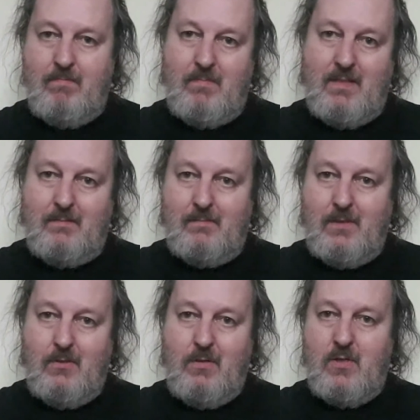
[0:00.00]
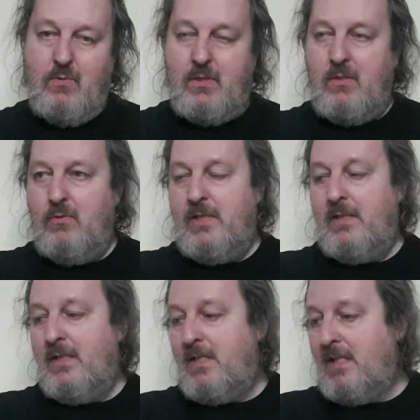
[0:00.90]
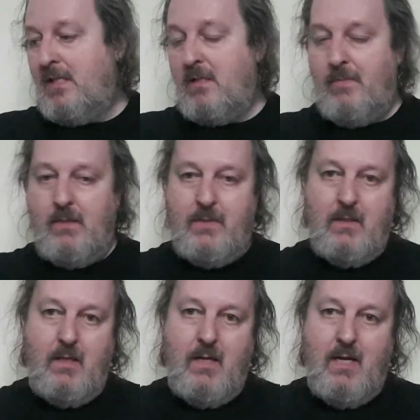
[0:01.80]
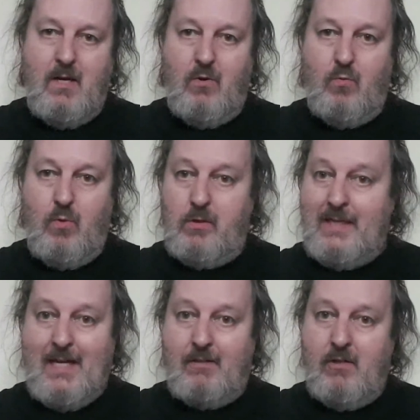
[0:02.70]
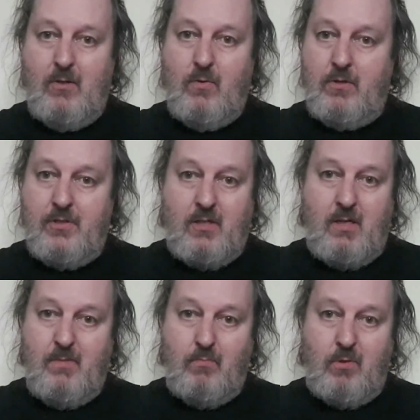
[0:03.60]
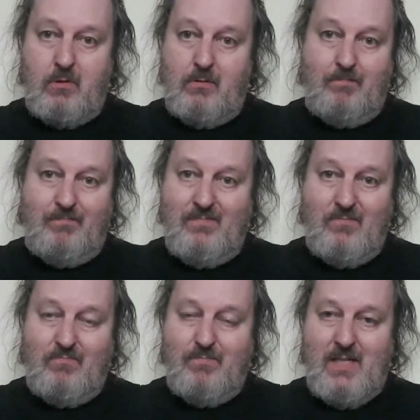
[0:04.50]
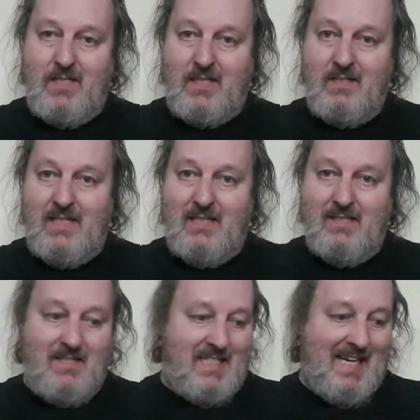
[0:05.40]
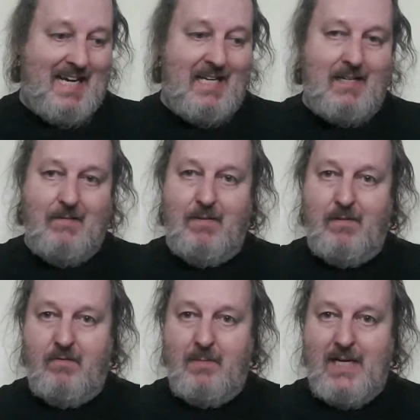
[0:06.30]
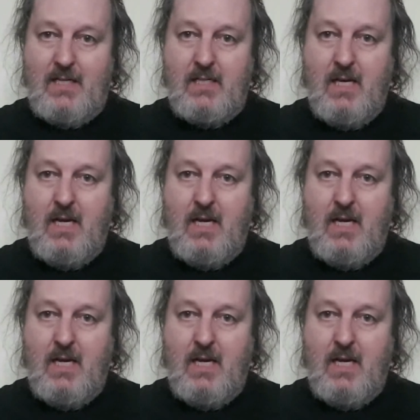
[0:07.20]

Who knows what's causing these things at the moment, or what will get through on time and what will be suddenly delayed every 5 minutes.